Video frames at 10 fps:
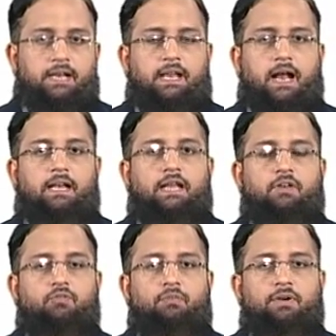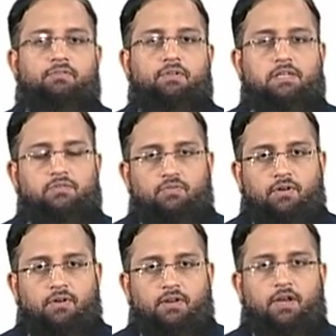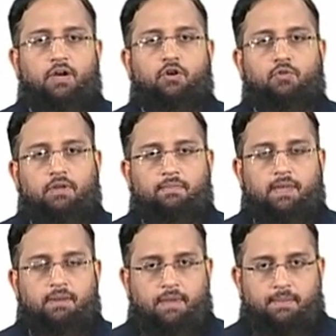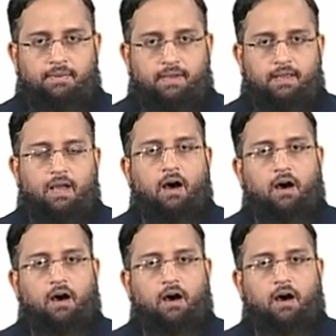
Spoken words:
that need to be transferred to the main memory,